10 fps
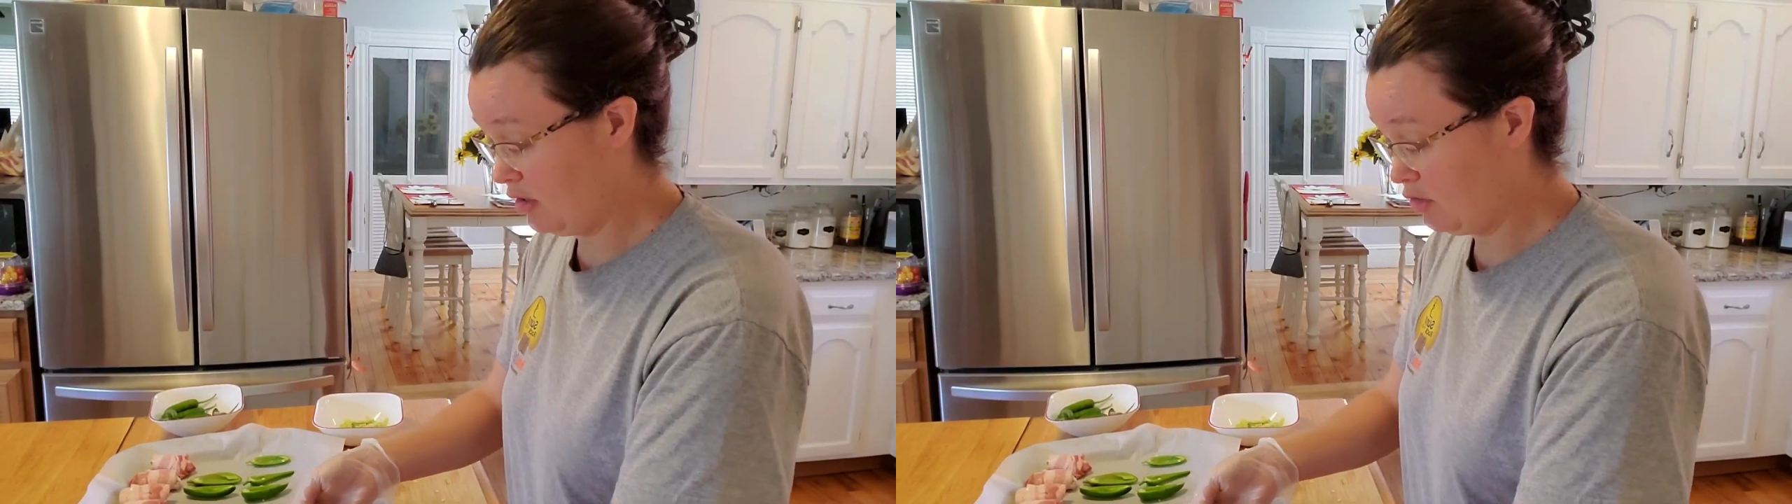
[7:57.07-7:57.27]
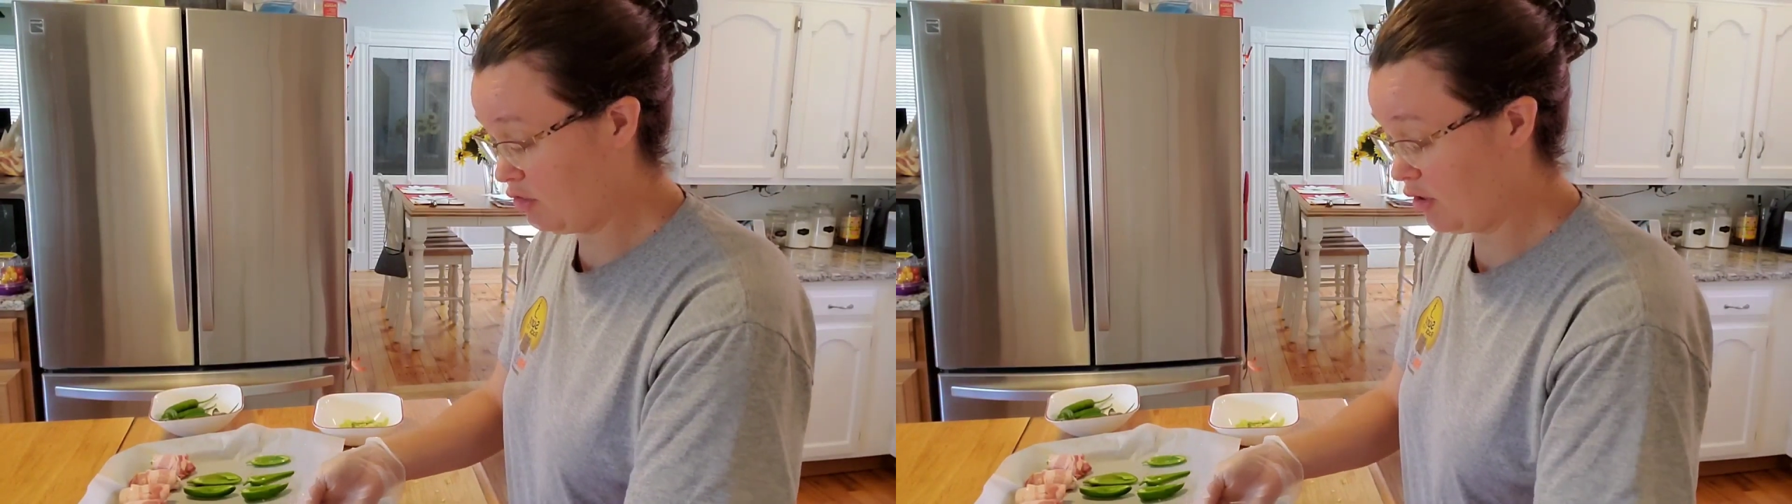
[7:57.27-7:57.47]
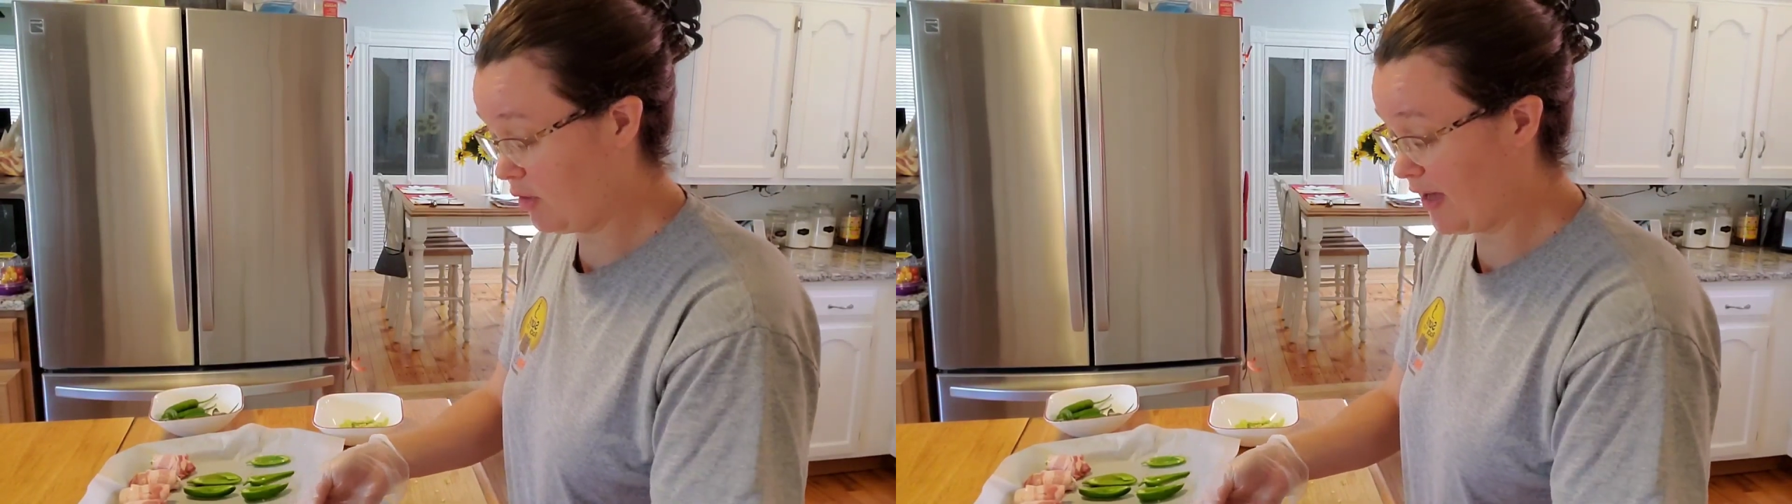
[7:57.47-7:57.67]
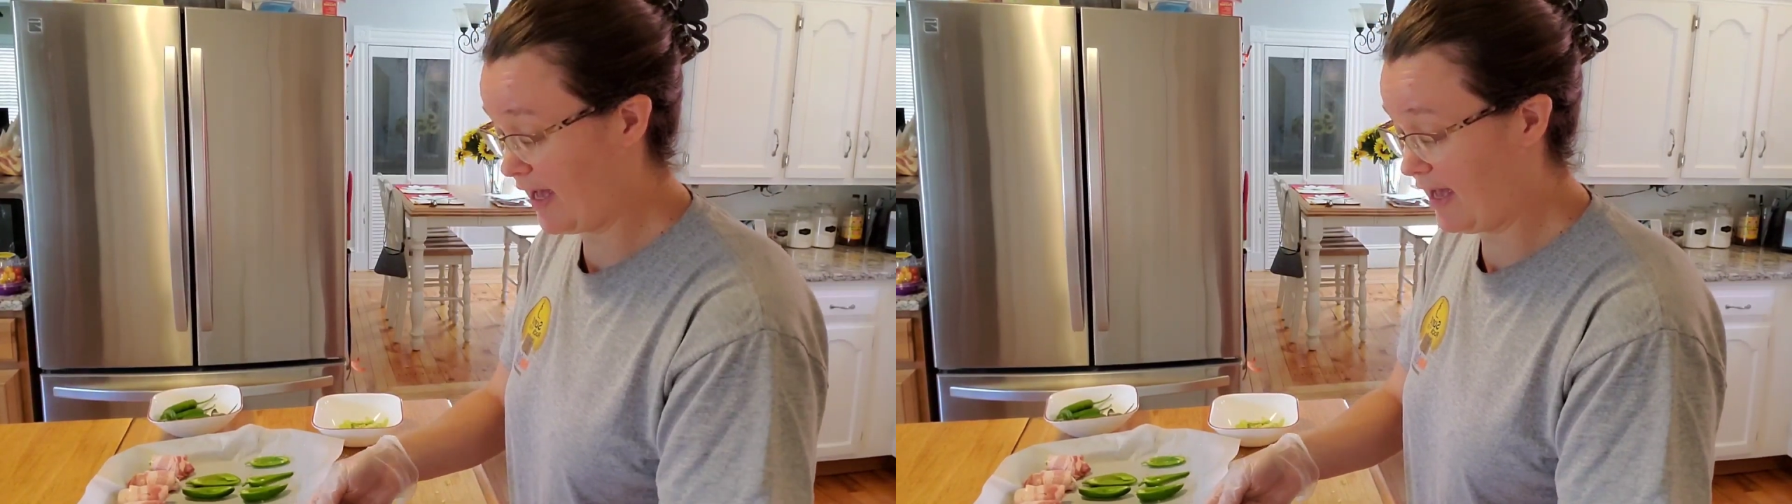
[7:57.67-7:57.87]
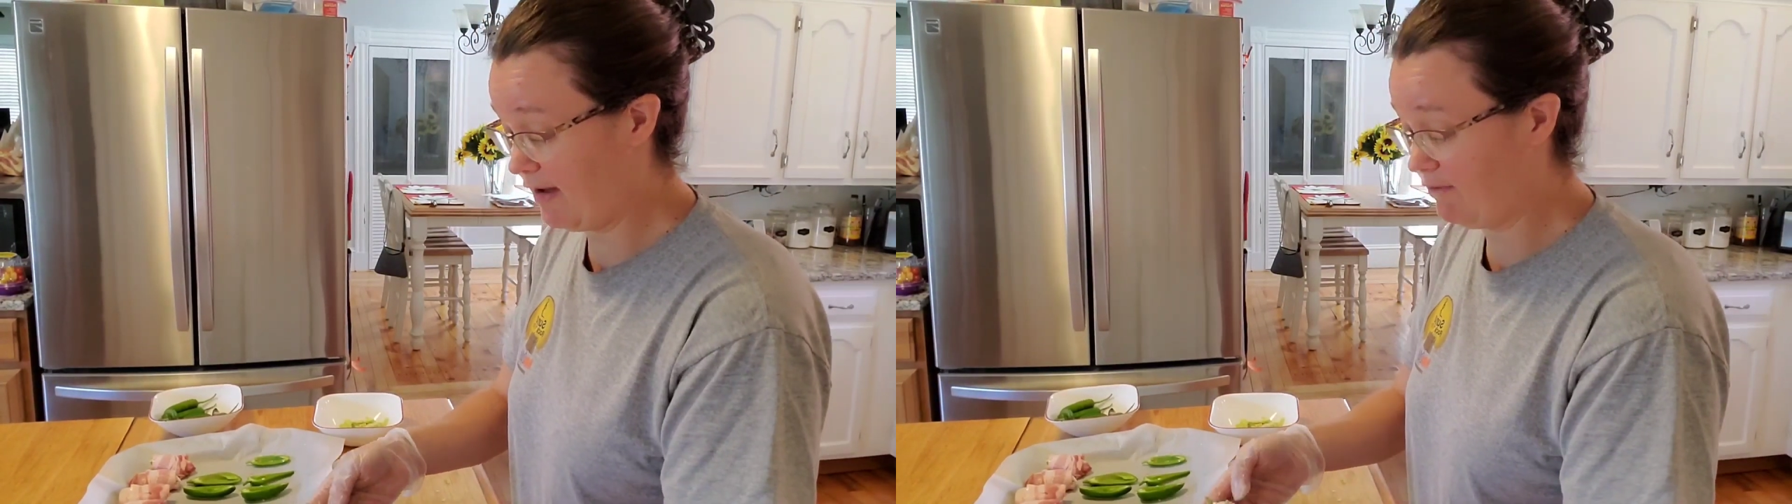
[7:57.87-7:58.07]
So I
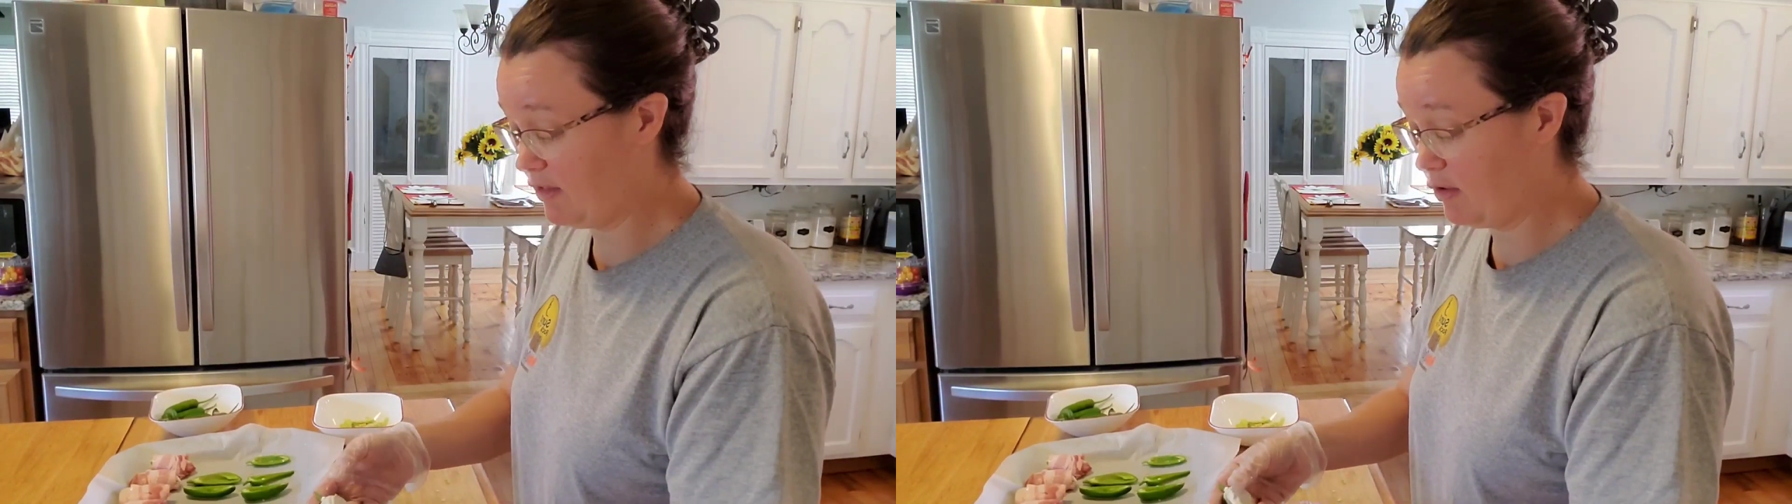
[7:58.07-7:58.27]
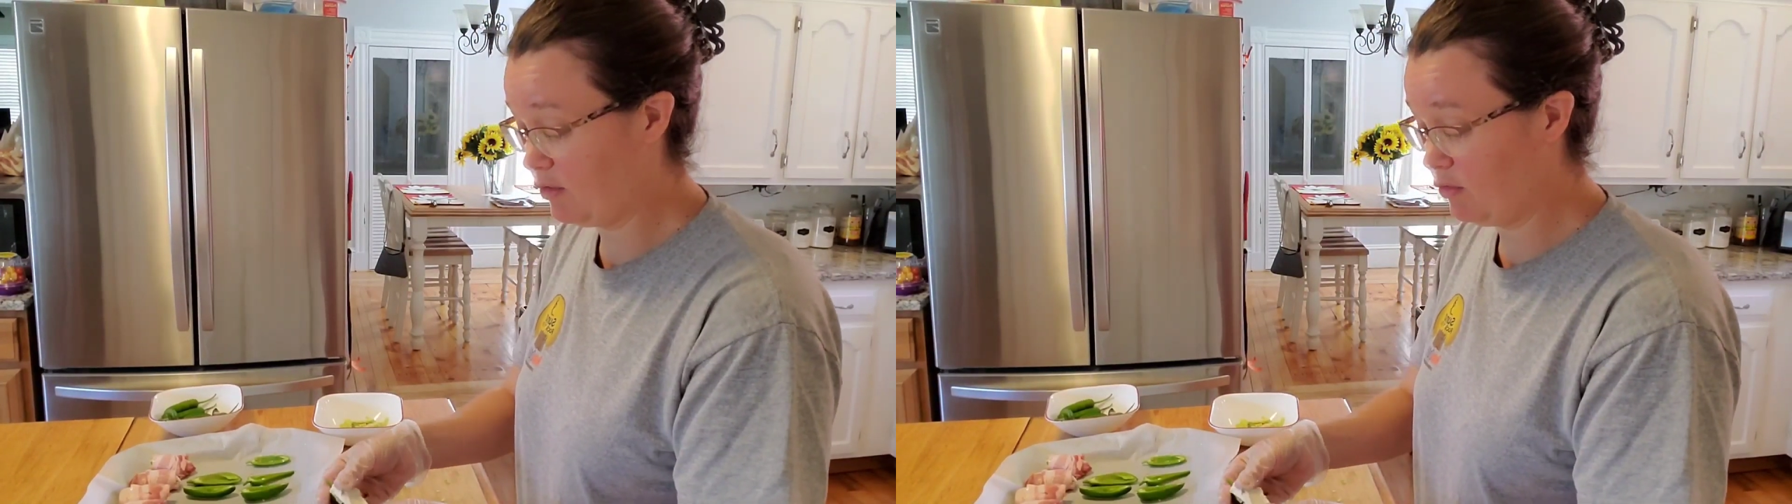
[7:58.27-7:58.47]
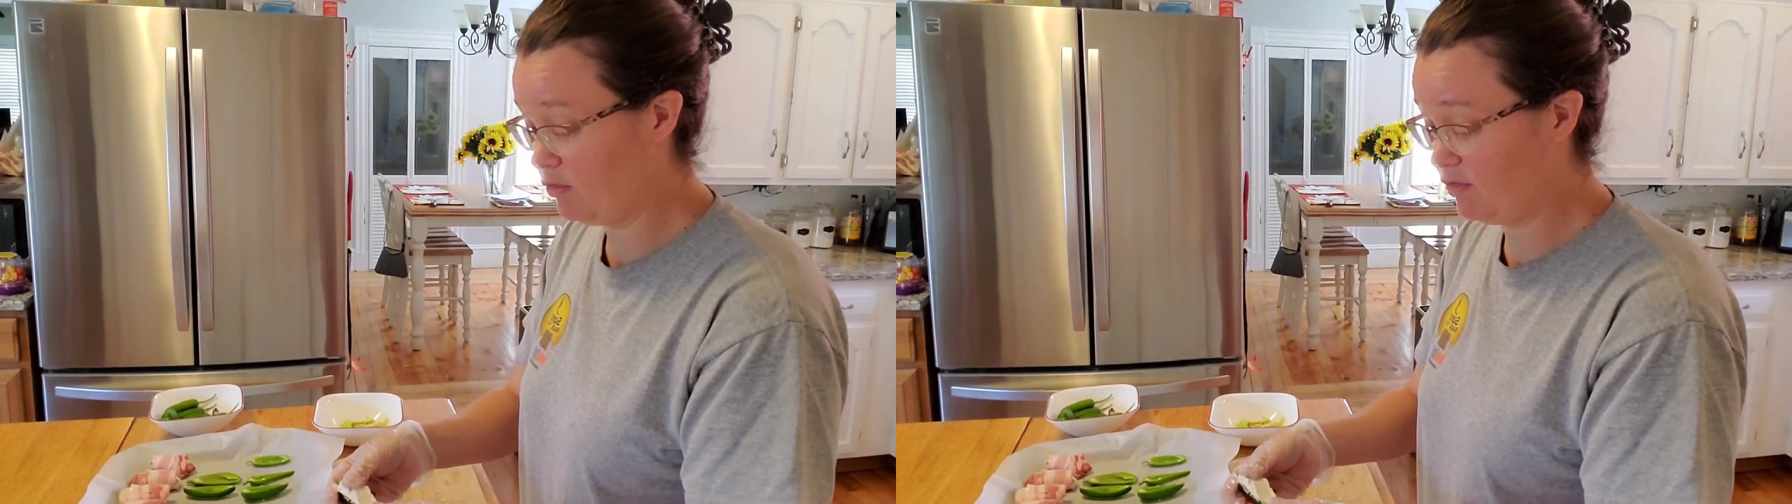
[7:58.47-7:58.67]
have those